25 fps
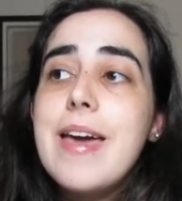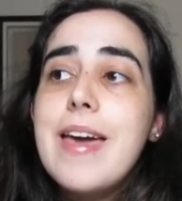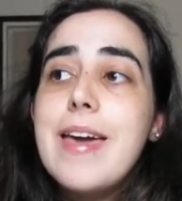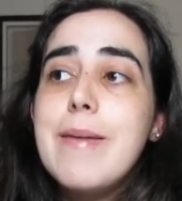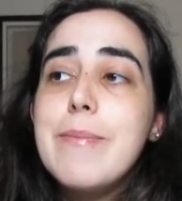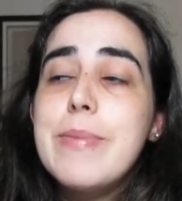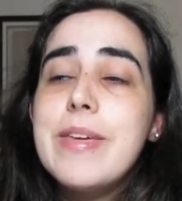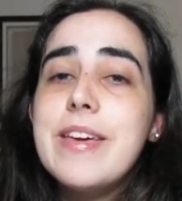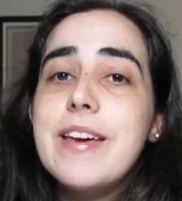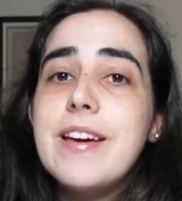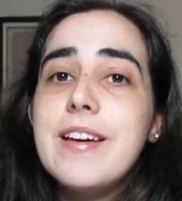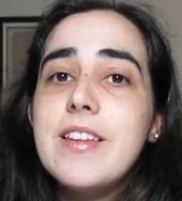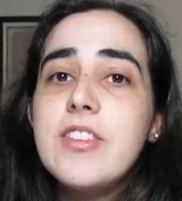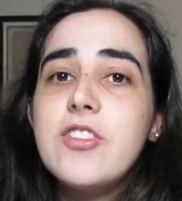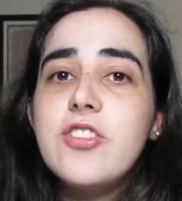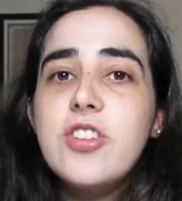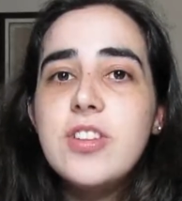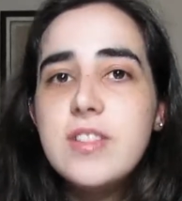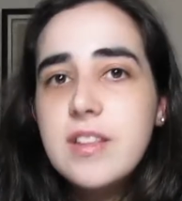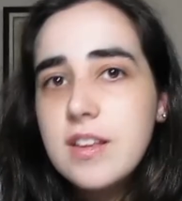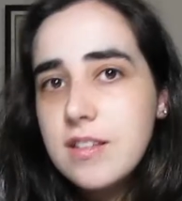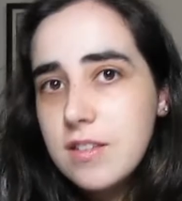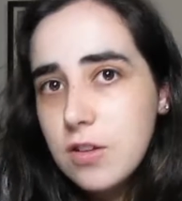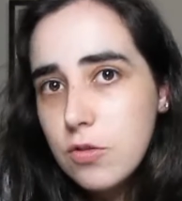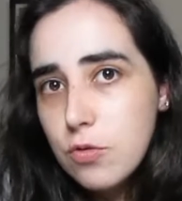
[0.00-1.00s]
because she
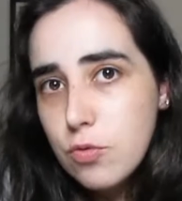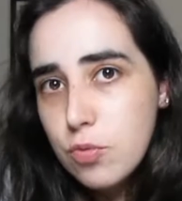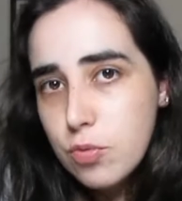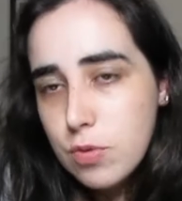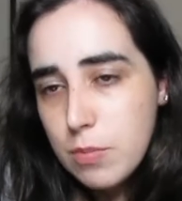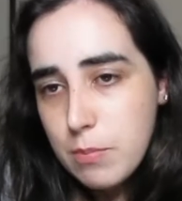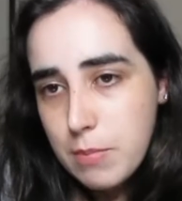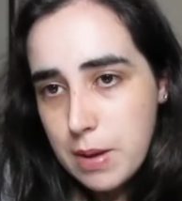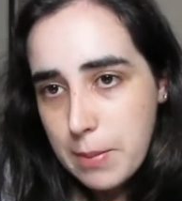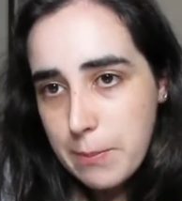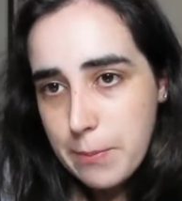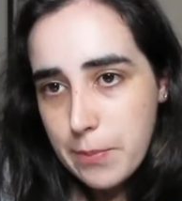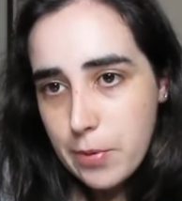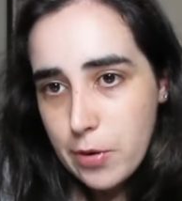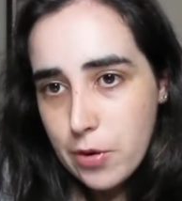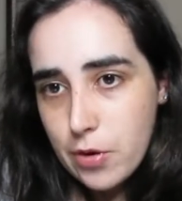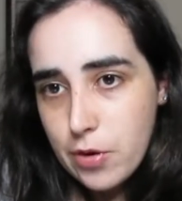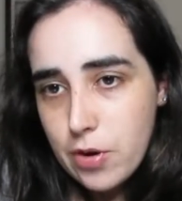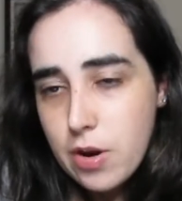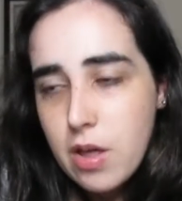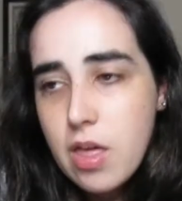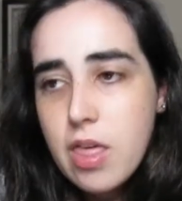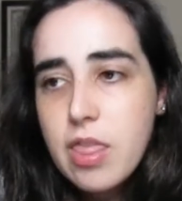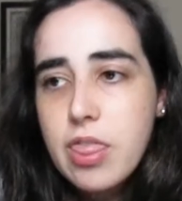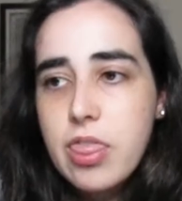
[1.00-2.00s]
doesn't
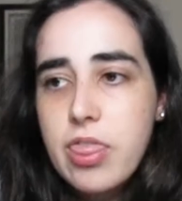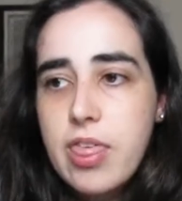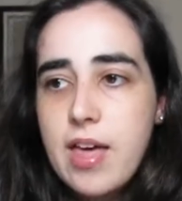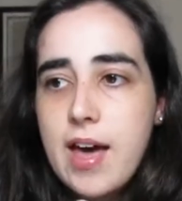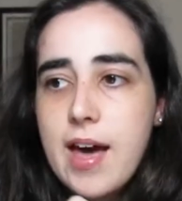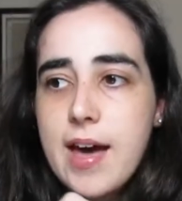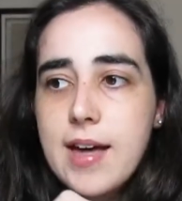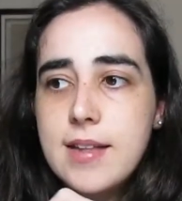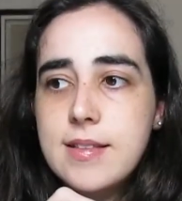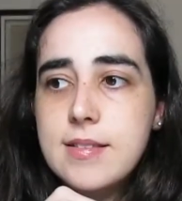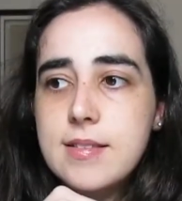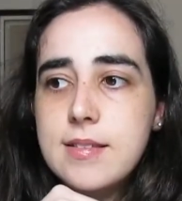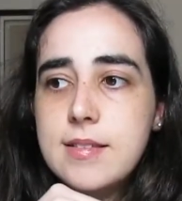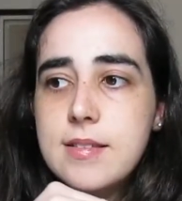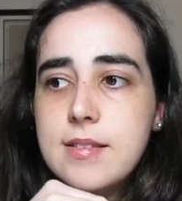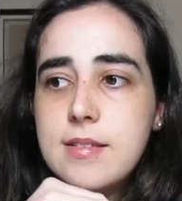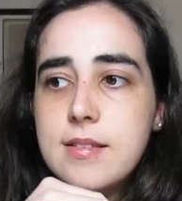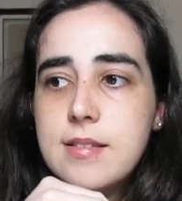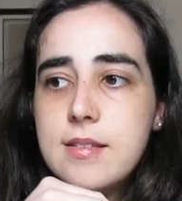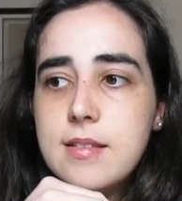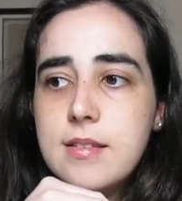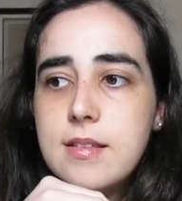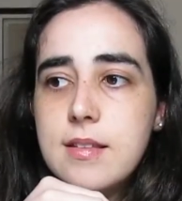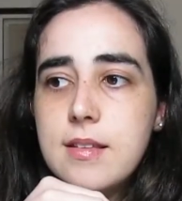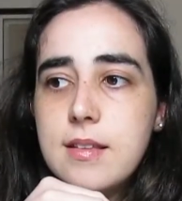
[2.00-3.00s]
remember that
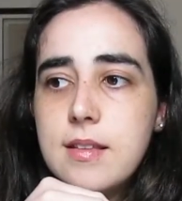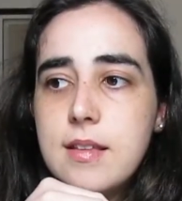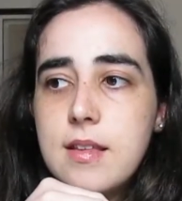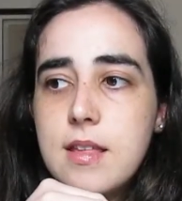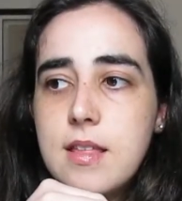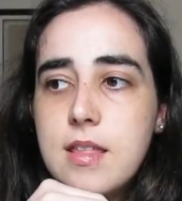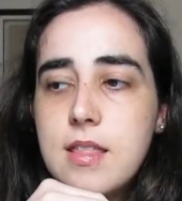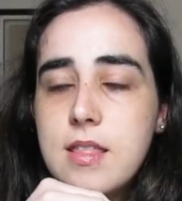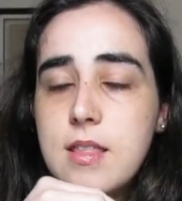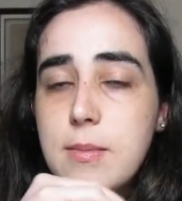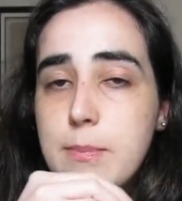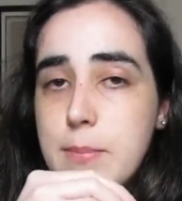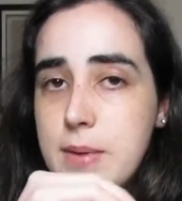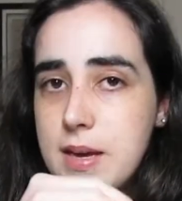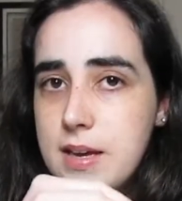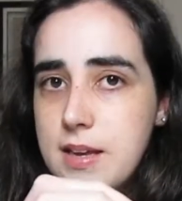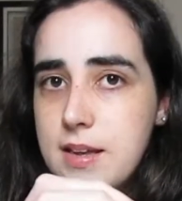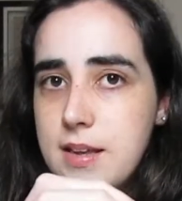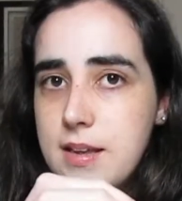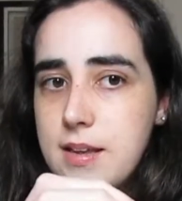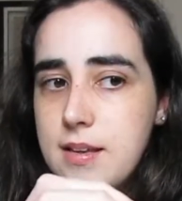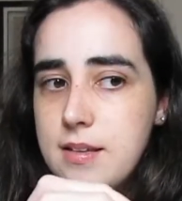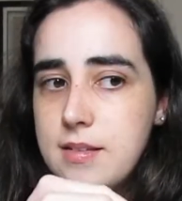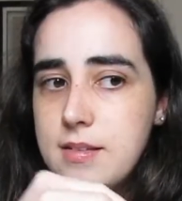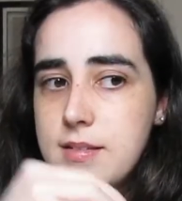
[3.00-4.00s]
the
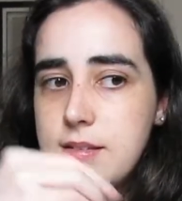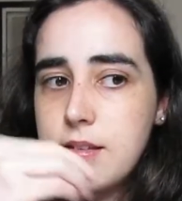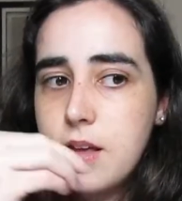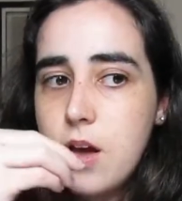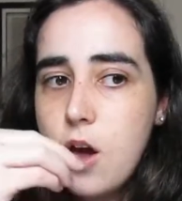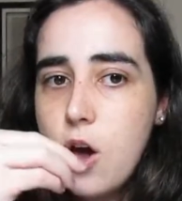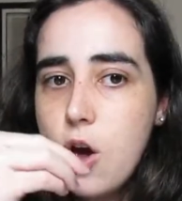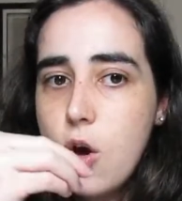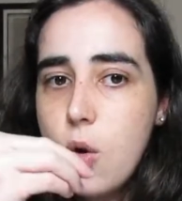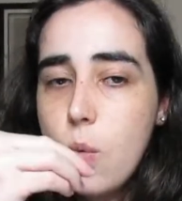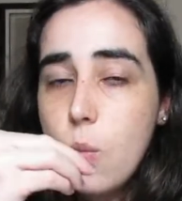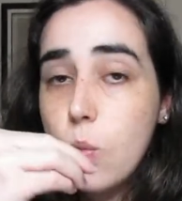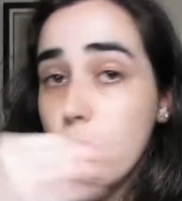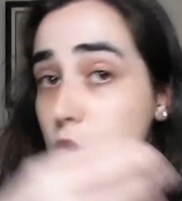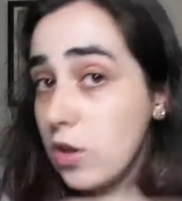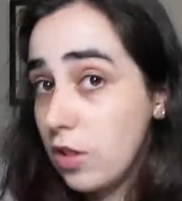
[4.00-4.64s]
monkeys were